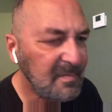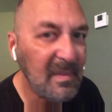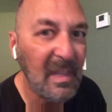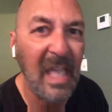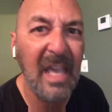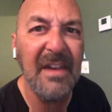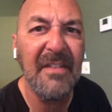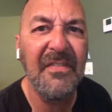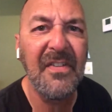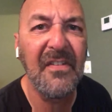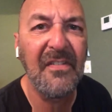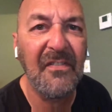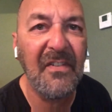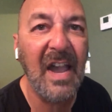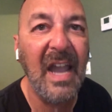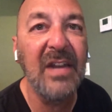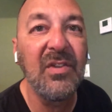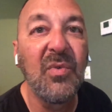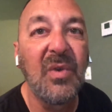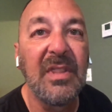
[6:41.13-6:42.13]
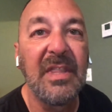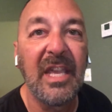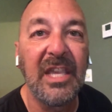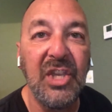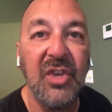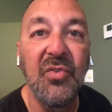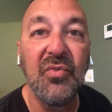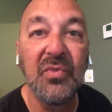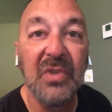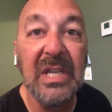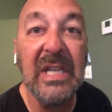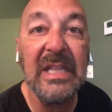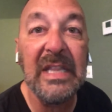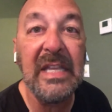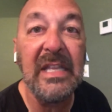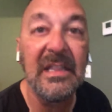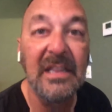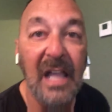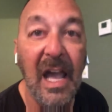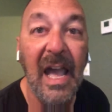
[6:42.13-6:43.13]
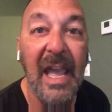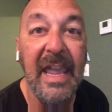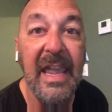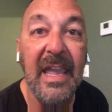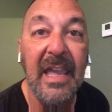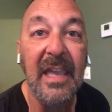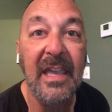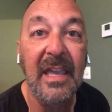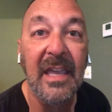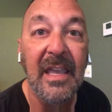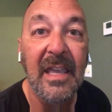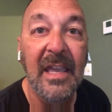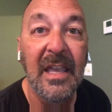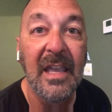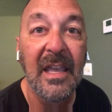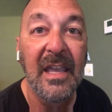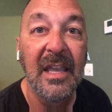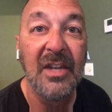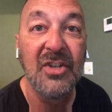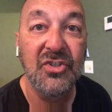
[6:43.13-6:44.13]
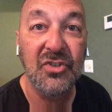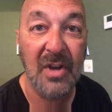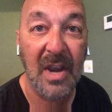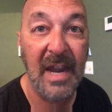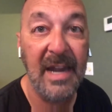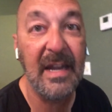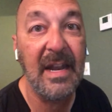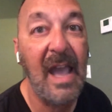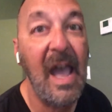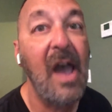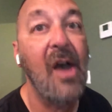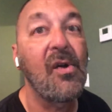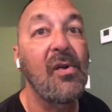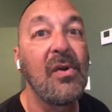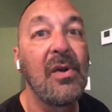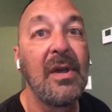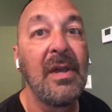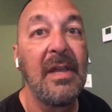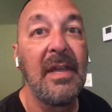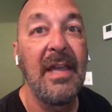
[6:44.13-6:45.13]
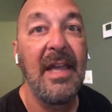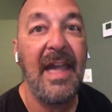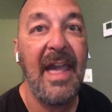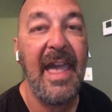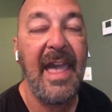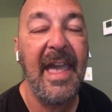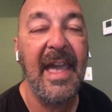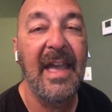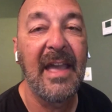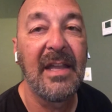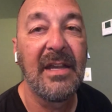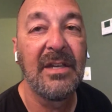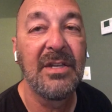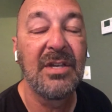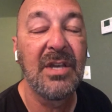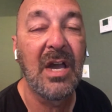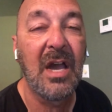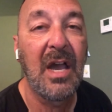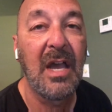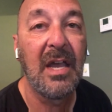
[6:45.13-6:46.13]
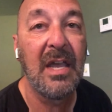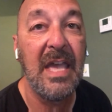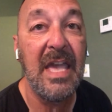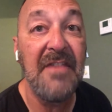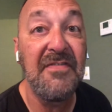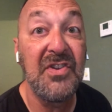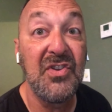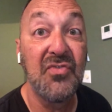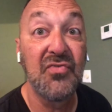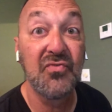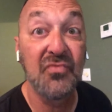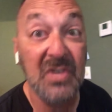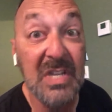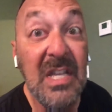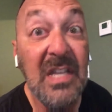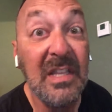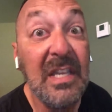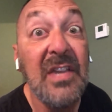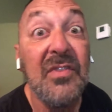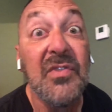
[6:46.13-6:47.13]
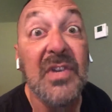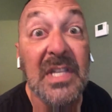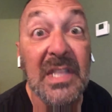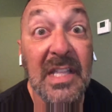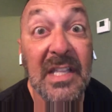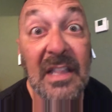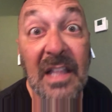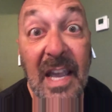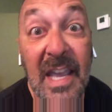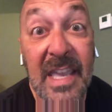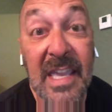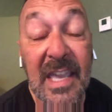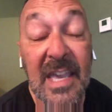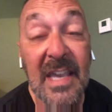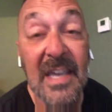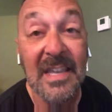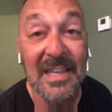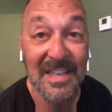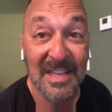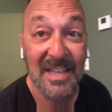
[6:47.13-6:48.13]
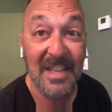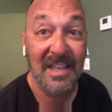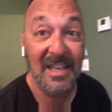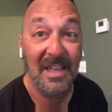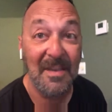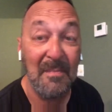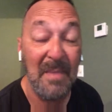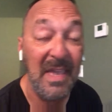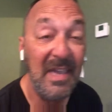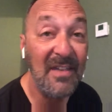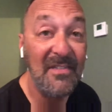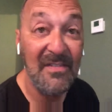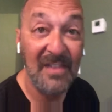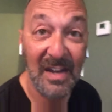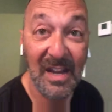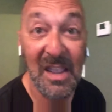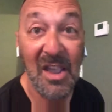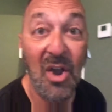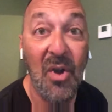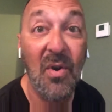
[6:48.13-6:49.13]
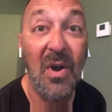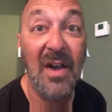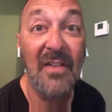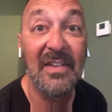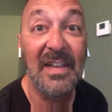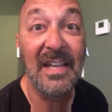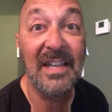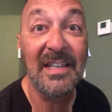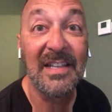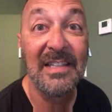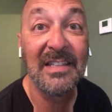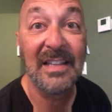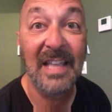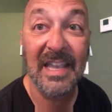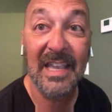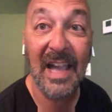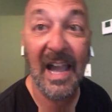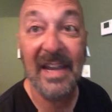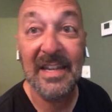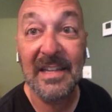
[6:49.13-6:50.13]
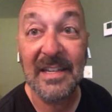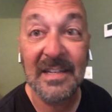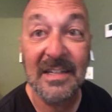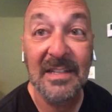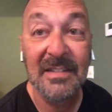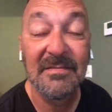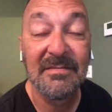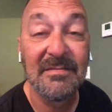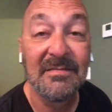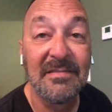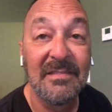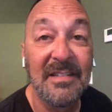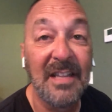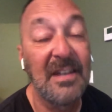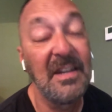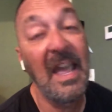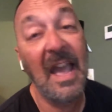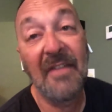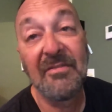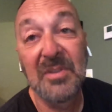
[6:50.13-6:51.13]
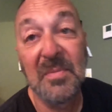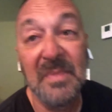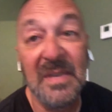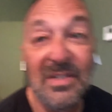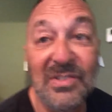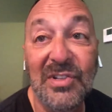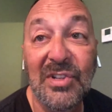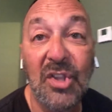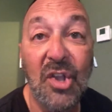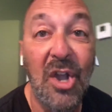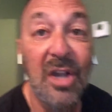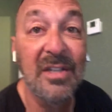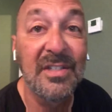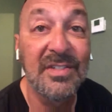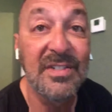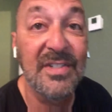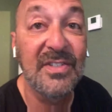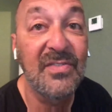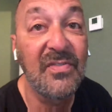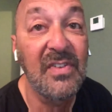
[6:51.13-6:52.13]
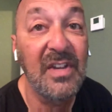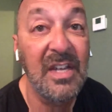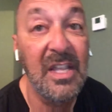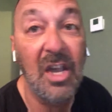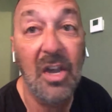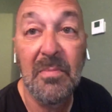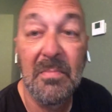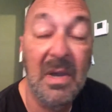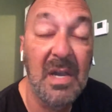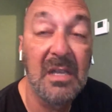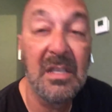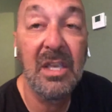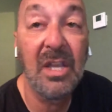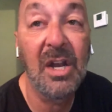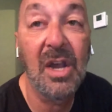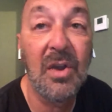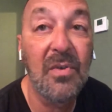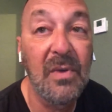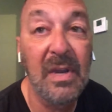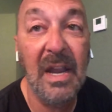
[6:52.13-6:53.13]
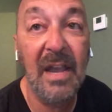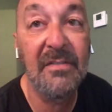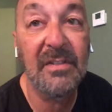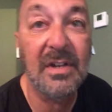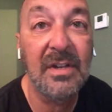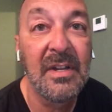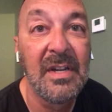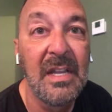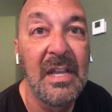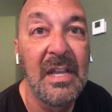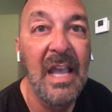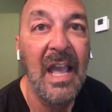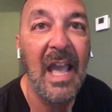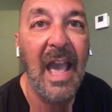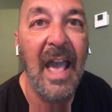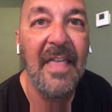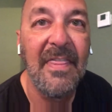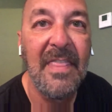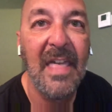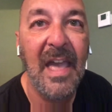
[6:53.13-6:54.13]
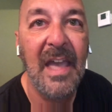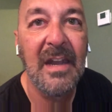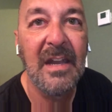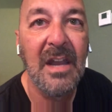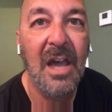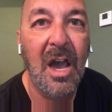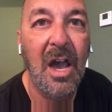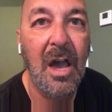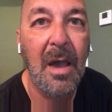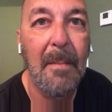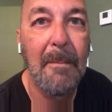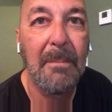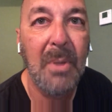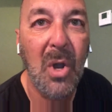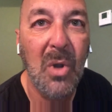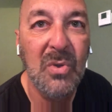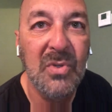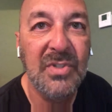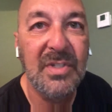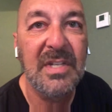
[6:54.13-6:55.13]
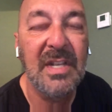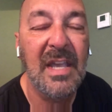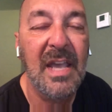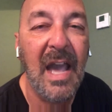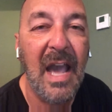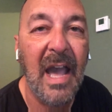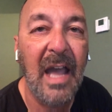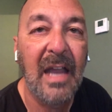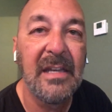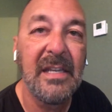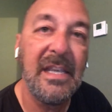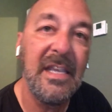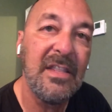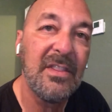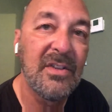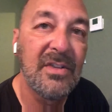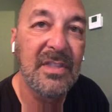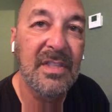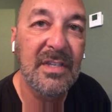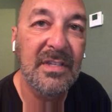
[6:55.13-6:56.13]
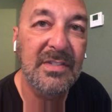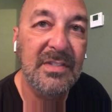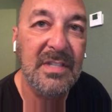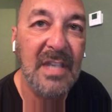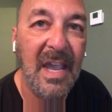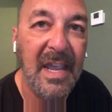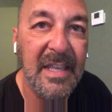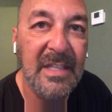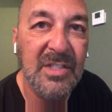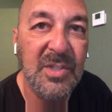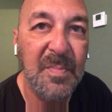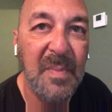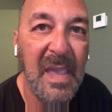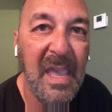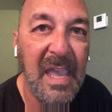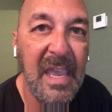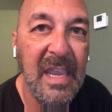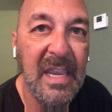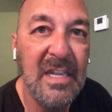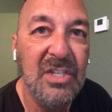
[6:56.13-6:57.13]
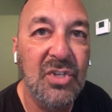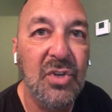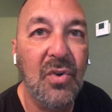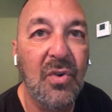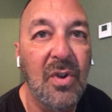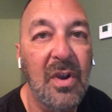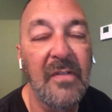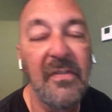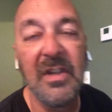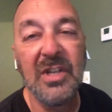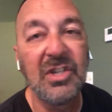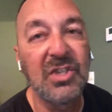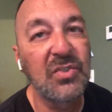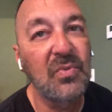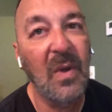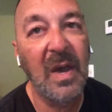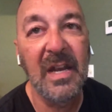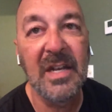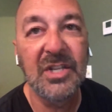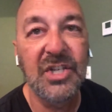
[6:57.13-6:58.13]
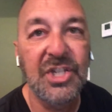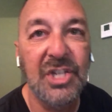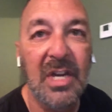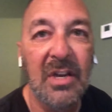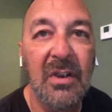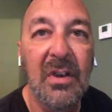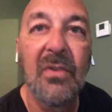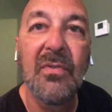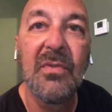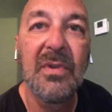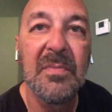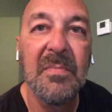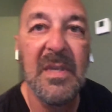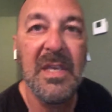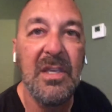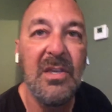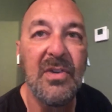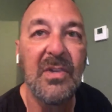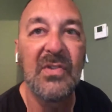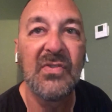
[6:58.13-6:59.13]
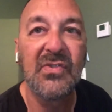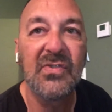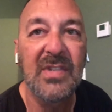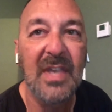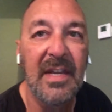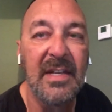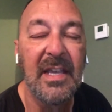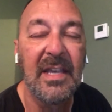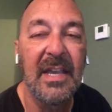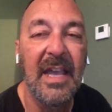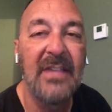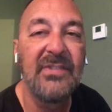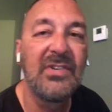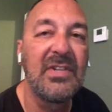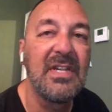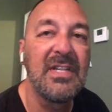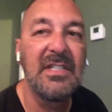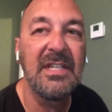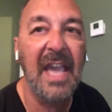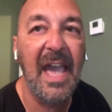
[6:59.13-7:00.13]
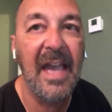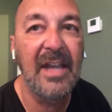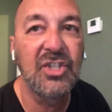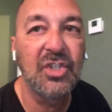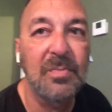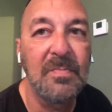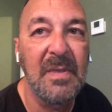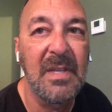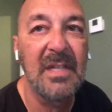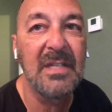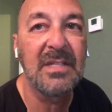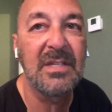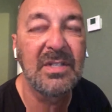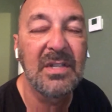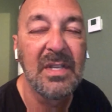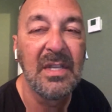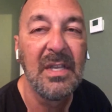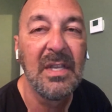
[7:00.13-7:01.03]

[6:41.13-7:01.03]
And if you find one that you really like, try it out. And if you really, really like it, make a video of it, like I did. Doesn't have to be as long as this video, but whatever. And then post it on either the science page, or if you just want to share it with me, you can send it as an attachment